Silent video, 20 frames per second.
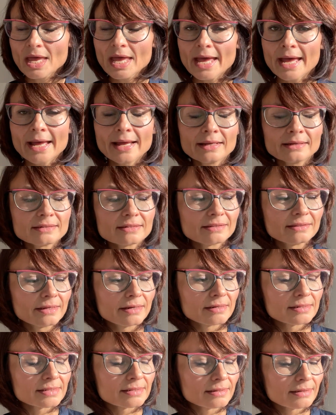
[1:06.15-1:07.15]
And there
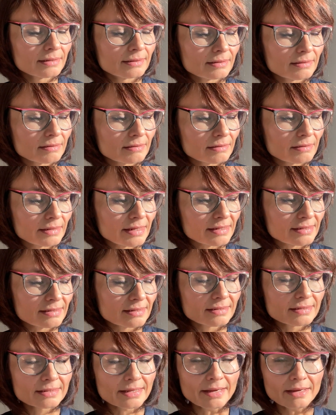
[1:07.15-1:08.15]
is a
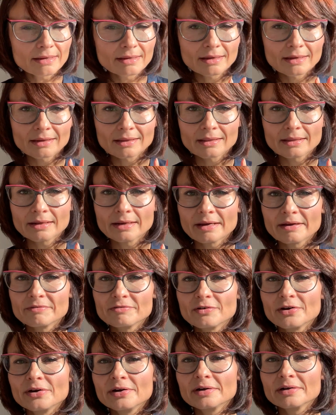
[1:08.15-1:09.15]
saying that I've
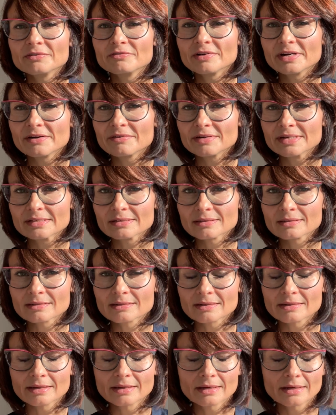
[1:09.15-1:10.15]
heard very
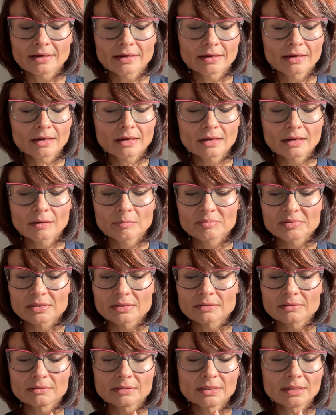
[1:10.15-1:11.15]
recently, and I
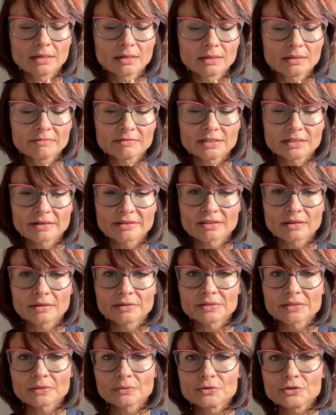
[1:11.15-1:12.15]
absolutely love it. I think
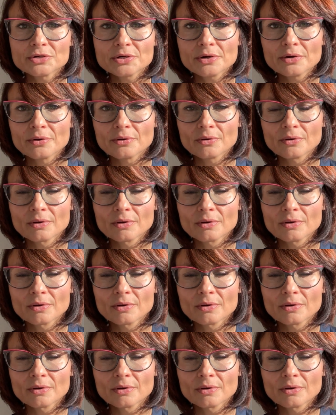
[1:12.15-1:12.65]
it's so true.